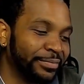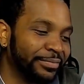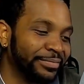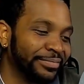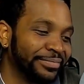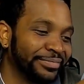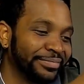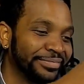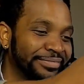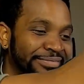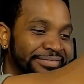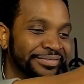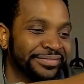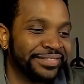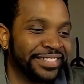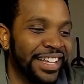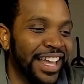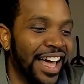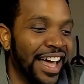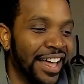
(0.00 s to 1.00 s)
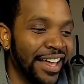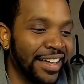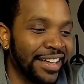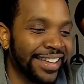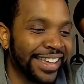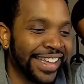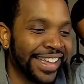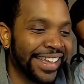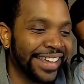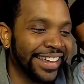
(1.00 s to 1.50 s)

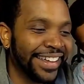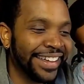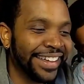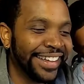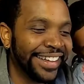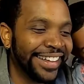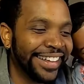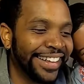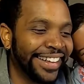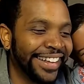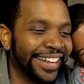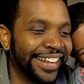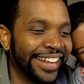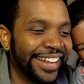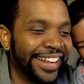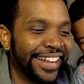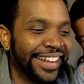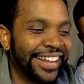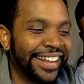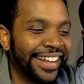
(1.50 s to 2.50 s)
(silent)